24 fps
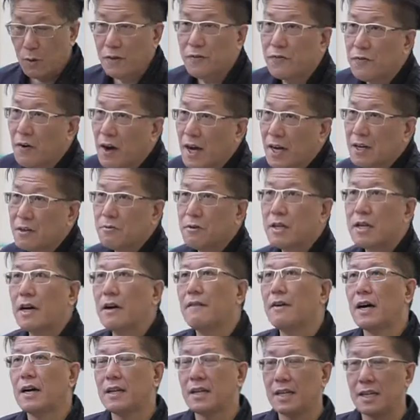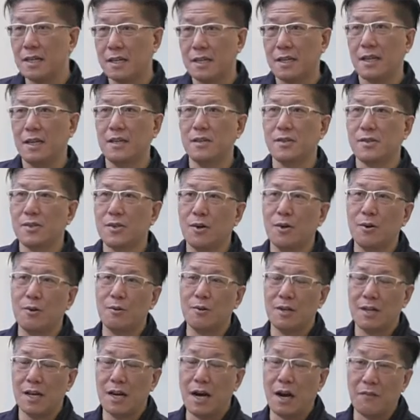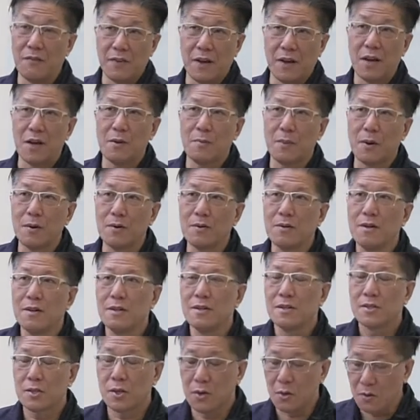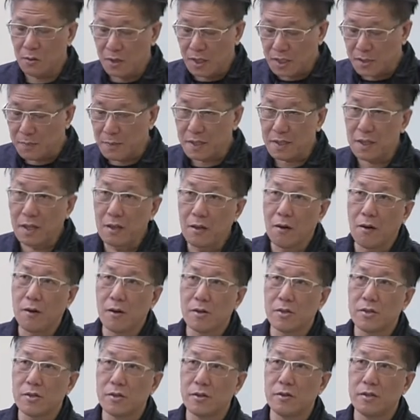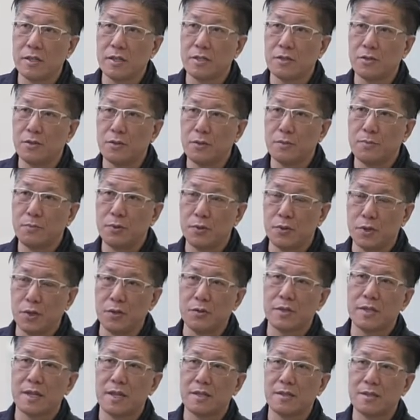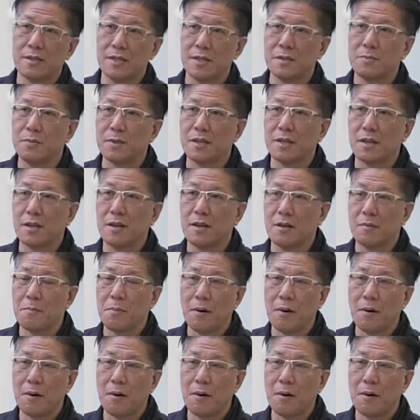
We finally have a heated insole available. So it's been a long journey to producing this particular